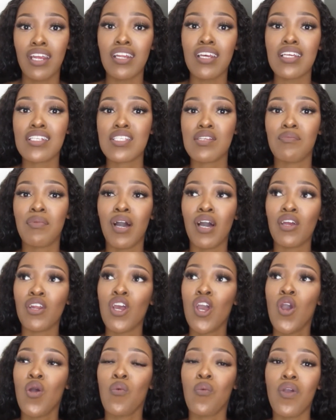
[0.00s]
It's about
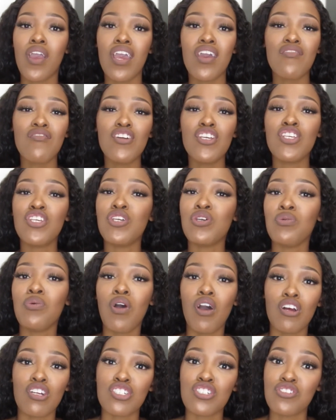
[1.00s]
wherever you
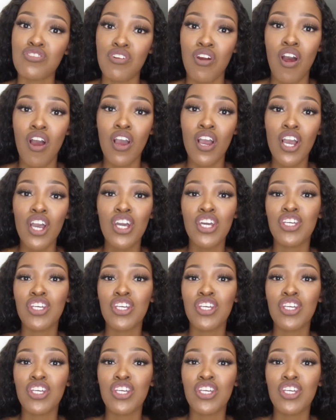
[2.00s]
are strong,